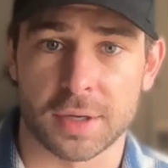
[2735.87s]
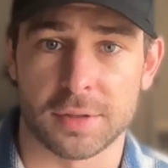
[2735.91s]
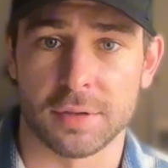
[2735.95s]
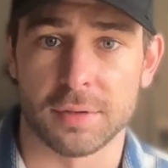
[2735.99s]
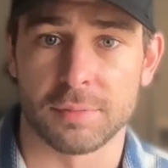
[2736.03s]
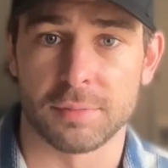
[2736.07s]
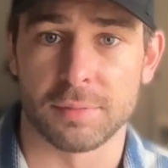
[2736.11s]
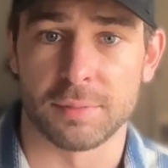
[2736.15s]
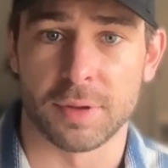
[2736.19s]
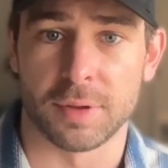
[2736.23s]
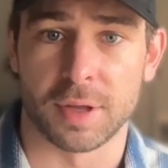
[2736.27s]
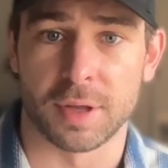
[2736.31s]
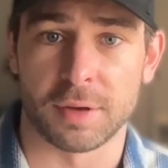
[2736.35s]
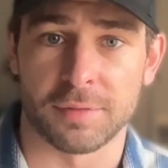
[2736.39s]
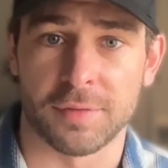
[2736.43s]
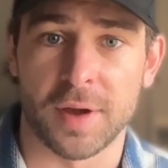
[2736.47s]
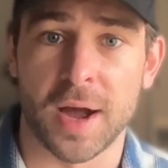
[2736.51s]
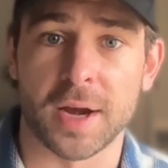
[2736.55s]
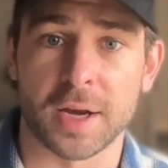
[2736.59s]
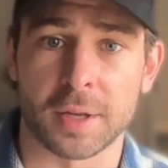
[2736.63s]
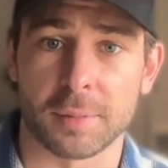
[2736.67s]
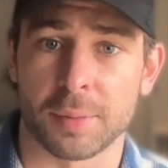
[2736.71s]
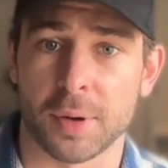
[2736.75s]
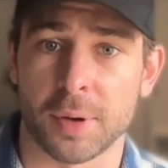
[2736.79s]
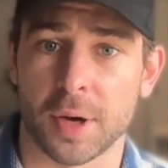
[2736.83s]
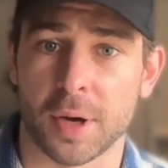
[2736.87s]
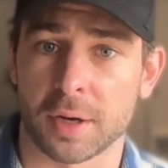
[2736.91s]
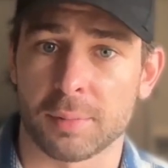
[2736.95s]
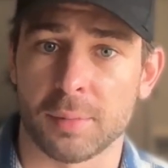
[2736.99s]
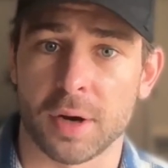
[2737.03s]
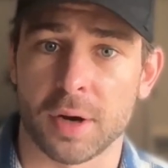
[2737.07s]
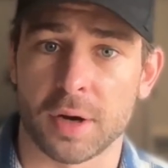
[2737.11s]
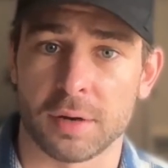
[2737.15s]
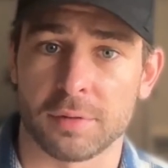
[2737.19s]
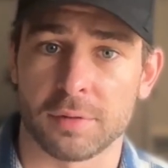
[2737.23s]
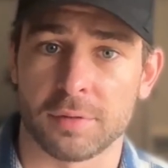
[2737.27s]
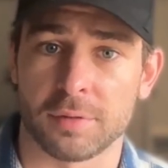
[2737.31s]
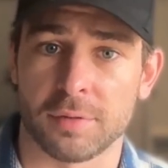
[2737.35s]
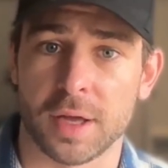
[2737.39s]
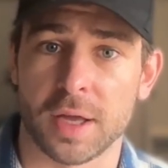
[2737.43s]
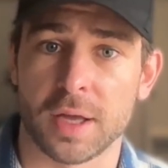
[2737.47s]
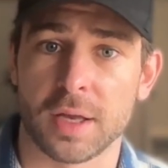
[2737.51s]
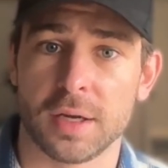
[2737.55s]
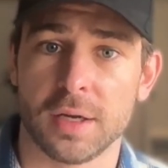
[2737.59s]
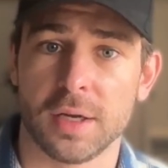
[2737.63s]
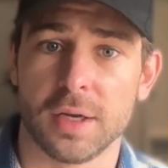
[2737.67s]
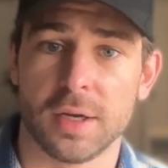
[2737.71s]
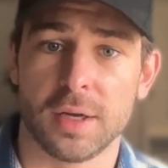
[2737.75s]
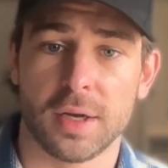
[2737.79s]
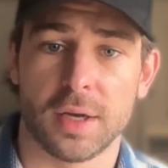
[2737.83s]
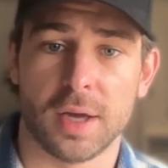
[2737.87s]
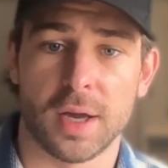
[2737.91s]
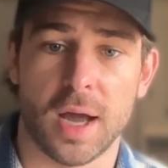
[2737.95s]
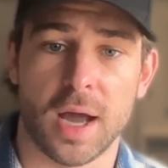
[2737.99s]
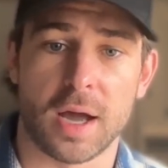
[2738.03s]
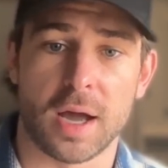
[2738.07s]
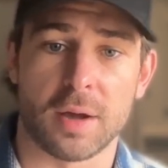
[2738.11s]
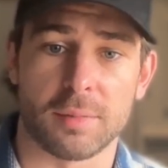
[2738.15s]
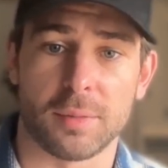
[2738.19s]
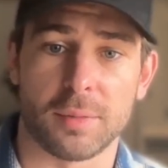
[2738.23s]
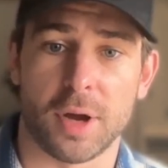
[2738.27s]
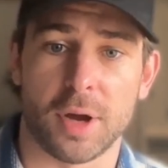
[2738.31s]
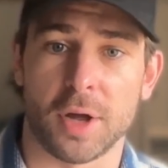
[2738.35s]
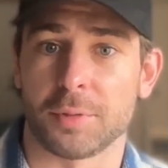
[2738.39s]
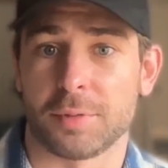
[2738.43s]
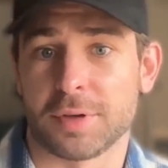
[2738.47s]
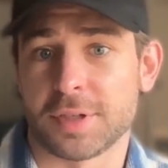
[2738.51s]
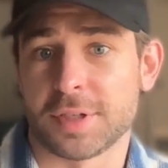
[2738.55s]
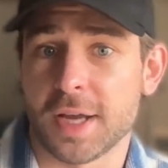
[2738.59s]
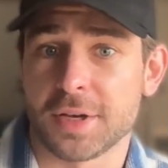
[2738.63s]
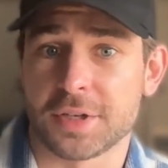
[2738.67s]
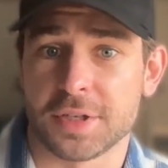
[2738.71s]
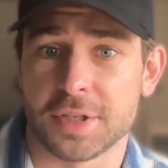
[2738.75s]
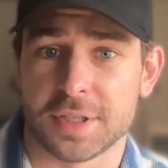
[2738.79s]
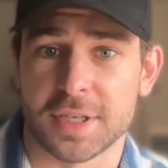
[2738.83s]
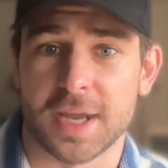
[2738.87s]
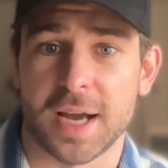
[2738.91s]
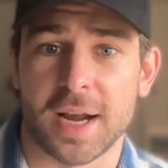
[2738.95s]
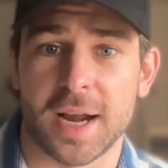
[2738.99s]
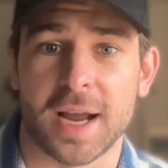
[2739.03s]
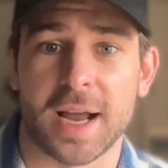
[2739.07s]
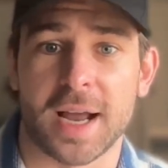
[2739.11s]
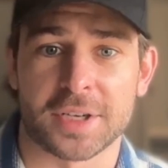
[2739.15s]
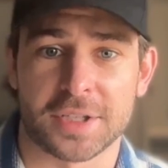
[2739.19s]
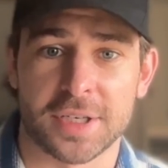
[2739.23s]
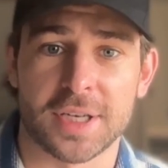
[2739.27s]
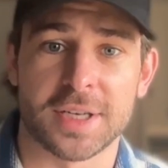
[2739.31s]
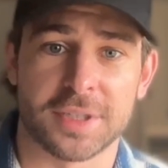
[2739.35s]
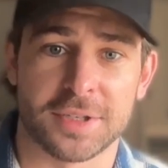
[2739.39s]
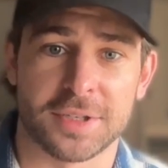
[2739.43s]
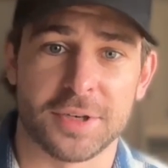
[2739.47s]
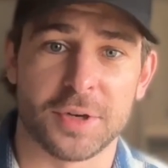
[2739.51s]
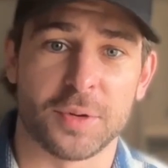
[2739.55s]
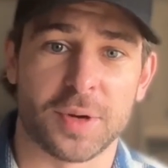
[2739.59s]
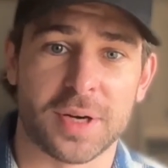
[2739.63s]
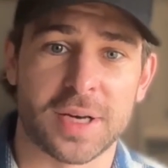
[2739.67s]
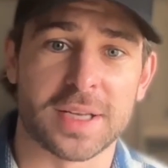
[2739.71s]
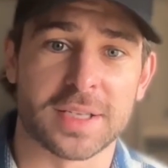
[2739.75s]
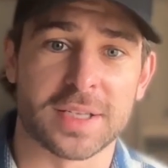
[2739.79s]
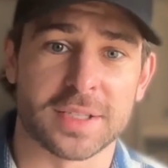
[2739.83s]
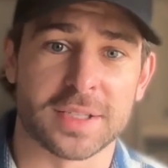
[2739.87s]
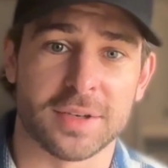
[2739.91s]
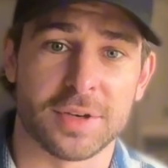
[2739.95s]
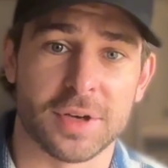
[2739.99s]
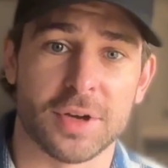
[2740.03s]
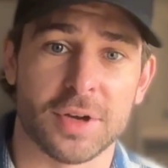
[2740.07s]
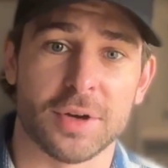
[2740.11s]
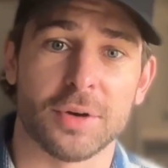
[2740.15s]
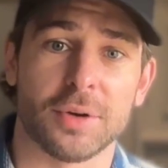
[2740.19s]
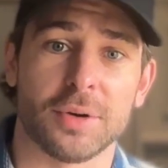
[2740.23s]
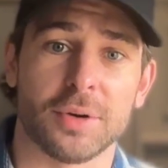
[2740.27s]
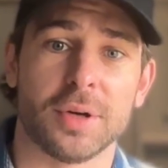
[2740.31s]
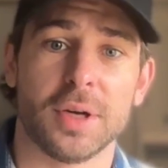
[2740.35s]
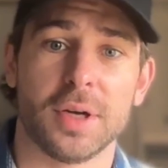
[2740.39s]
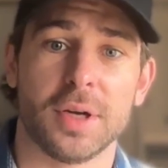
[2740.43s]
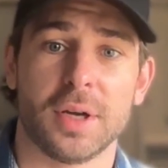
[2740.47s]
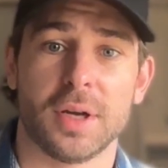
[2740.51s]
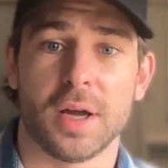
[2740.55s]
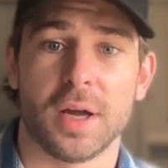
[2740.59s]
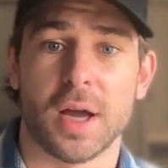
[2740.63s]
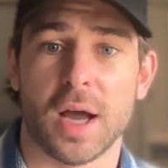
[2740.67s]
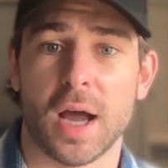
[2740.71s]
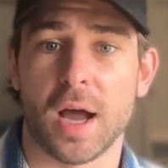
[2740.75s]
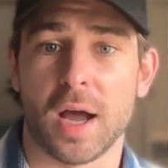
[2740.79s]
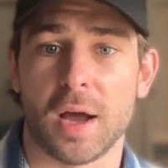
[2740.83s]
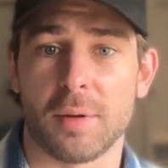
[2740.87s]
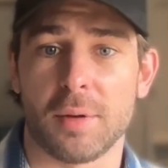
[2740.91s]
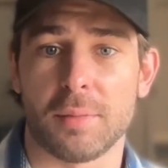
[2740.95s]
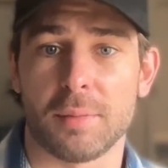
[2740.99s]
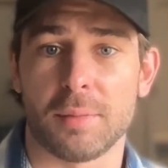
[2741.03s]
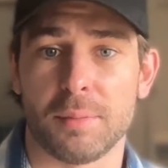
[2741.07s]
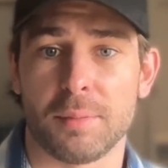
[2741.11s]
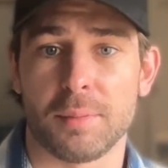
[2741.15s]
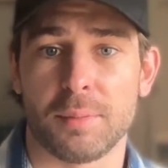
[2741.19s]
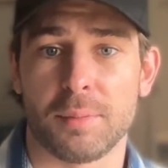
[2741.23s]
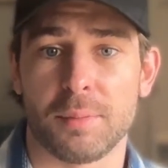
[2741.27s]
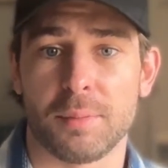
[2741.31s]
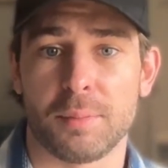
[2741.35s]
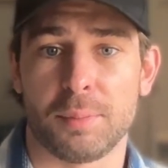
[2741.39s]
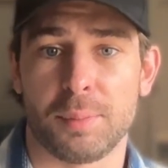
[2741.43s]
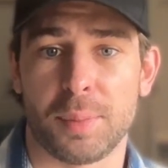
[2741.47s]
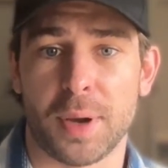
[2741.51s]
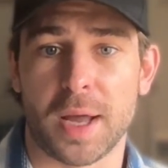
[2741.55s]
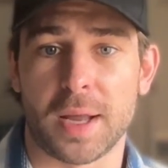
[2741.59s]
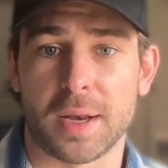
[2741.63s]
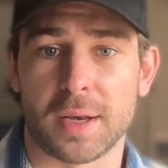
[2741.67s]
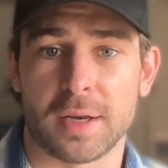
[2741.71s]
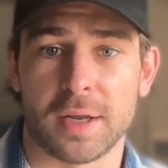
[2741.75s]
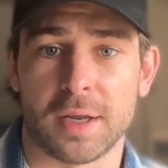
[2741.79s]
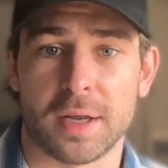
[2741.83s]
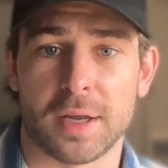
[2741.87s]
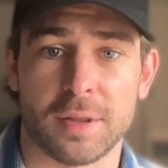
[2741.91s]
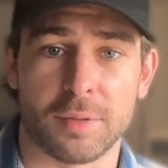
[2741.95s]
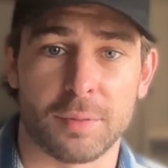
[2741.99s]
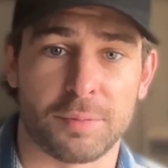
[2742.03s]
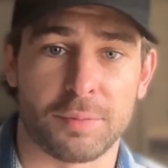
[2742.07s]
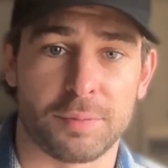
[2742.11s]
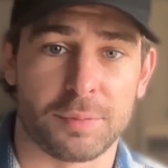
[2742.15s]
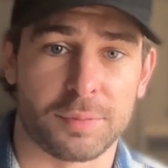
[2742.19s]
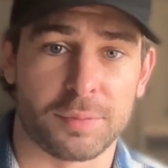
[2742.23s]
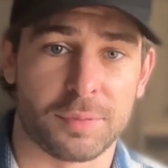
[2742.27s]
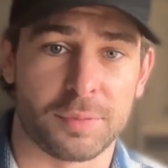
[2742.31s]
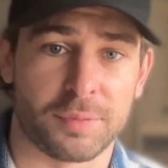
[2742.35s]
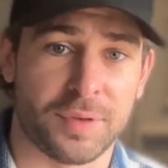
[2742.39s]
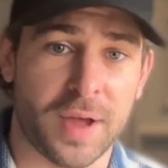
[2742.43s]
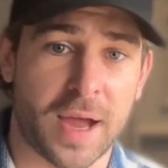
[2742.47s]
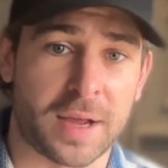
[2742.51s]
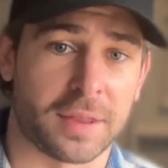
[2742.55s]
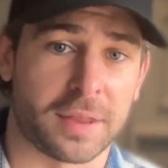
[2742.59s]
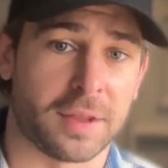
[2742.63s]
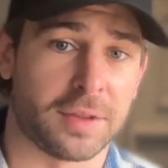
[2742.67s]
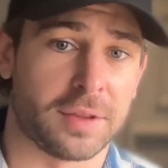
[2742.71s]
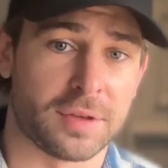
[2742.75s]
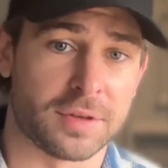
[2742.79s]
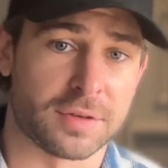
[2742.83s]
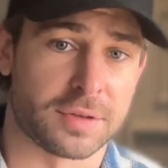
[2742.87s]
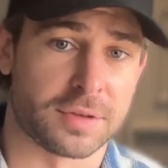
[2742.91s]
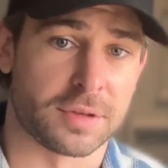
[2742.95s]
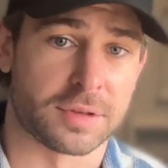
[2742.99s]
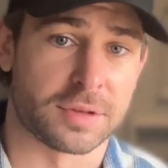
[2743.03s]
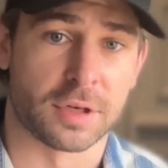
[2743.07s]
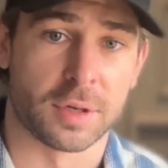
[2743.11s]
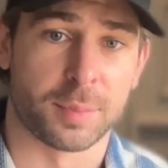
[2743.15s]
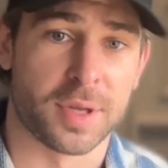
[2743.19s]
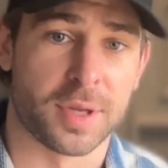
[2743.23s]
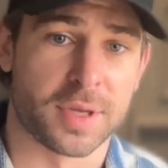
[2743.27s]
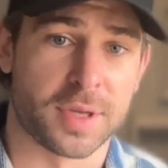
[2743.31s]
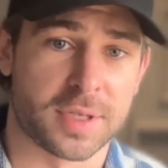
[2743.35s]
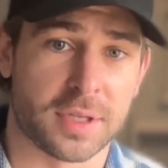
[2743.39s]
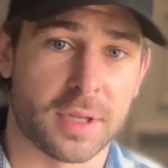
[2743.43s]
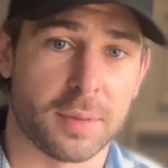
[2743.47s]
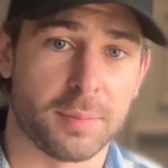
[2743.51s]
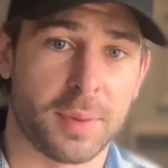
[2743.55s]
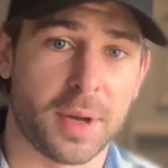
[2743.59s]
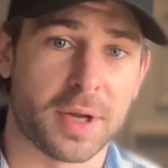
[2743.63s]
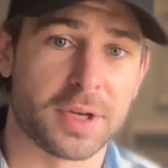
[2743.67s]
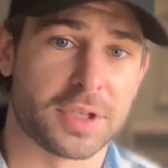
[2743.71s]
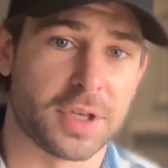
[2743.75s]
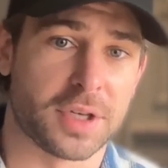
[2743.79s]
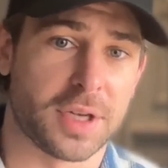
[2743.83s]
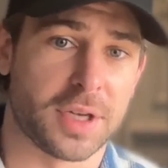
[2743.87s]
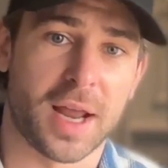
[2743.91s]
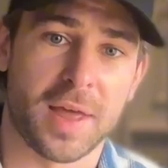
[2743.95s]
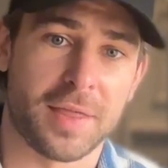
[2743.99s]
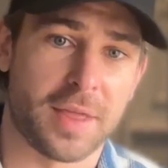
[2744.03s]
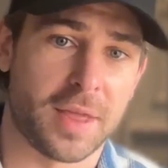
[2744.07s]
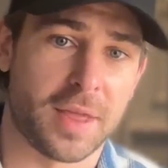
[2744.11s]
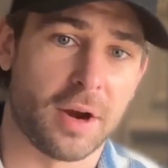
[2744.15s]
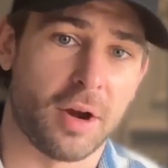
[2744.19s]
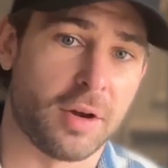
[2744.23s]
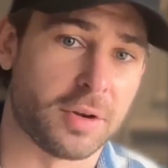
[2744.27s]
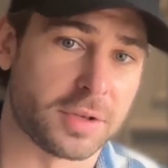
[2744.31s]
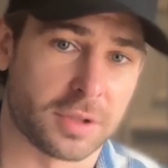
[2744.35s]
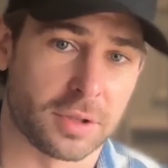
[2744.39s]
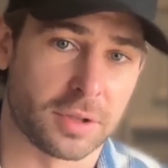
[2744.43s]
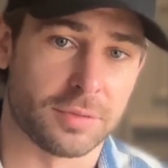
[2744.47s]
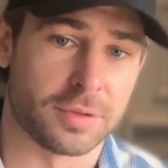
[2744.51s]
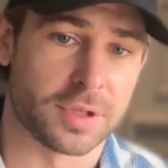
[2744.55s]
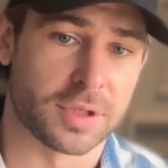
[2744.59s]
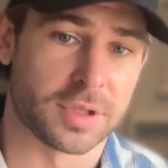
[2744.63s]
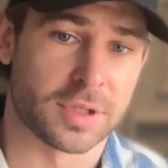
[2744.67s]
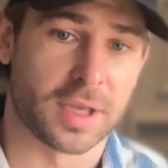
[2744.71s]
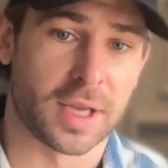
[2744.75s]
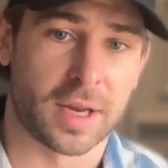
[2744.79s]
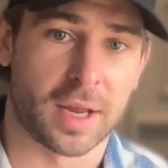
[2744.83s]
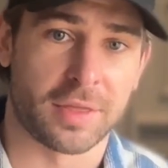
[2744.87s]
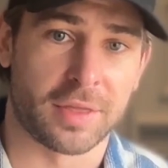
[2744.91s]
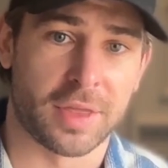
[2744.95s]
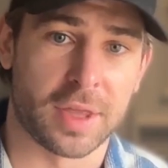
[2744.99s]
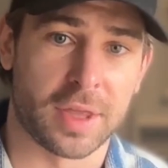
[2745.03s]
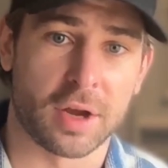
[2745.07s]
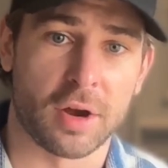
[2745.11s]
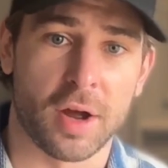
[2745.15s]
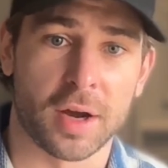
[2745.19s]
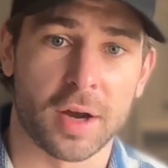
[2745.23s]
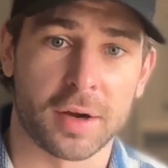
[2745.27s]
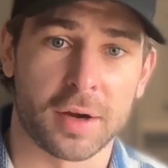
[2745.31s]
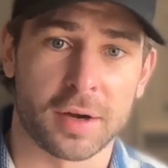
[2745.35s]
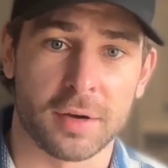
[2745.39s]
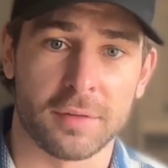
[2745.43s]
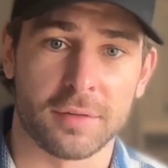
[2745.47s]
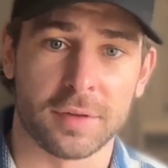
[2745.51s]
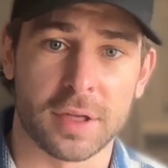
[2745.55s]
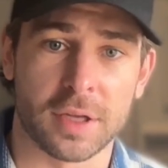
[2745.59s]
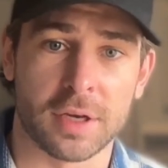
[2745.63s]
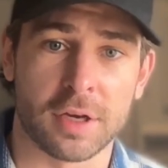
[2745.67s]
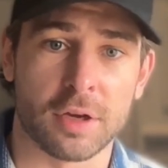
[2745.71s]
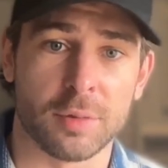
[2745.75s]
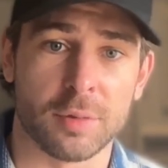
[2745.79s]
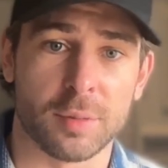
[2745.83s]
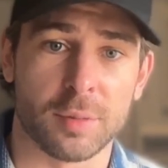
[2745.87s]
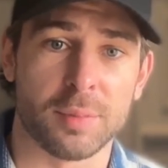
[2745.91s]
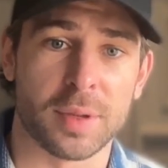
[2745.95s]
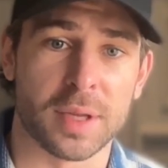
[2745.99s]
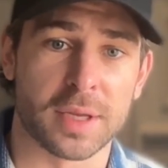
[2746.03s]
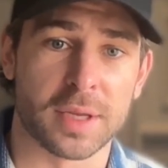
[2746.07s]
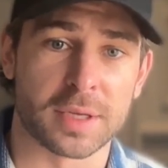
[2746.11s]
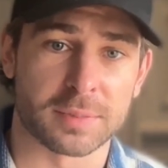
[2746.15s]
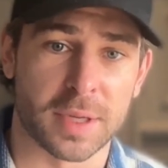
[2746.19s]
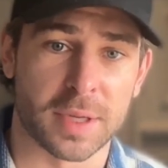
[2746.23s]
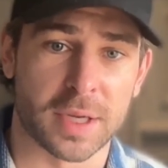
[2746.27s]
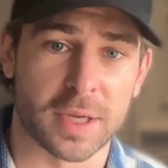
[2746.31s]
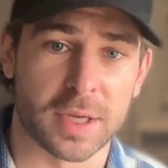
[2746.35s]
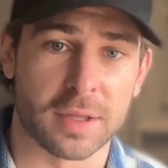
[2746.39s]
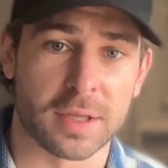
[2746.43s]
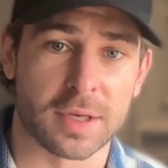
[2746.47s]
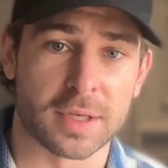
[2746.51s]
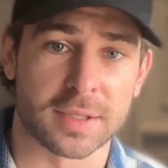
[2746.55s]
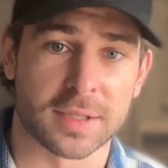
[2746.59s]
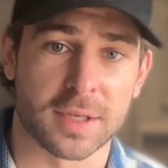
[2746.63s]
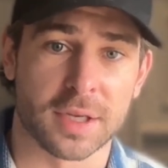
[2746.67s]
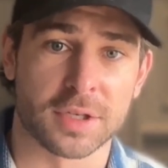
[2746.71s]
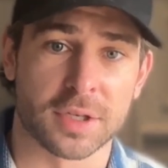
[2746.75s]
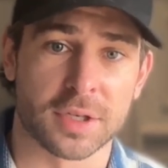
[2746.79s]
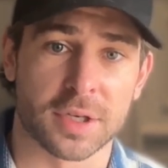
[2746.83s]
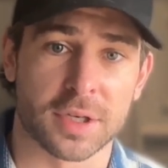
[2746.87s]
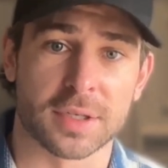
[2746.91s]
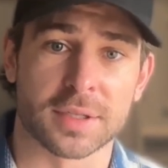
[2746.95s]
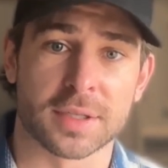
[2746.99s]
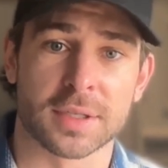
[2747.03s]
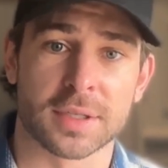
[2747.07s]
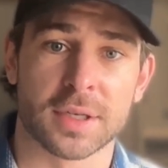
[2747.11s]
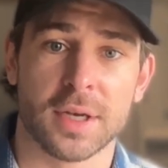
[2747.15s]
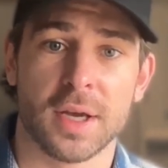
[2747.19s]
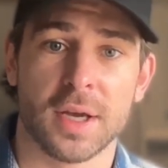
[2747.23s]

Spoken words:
to like finding product market fit. On the retention side, it actually needs to do what it needs to do. But in the fact that there's a surplus in the budget, and then also just like I think cognitively in human beings making the decisions,